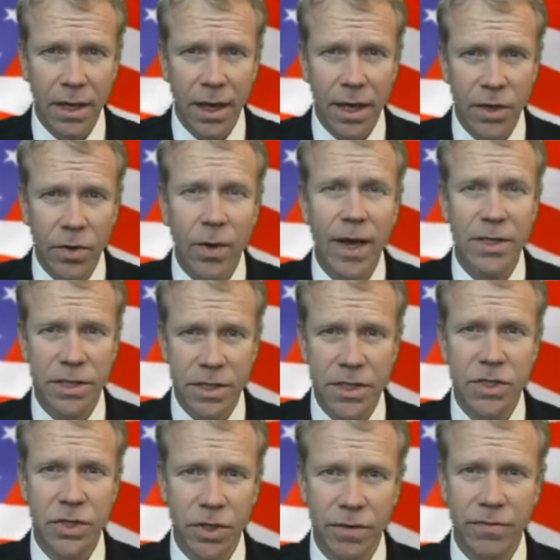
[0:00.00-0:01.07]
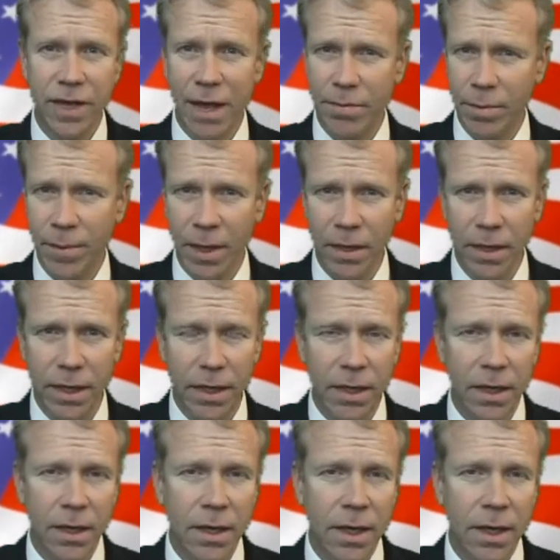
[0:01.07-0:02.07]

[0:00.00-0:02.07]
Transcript: and who has an assertive capability,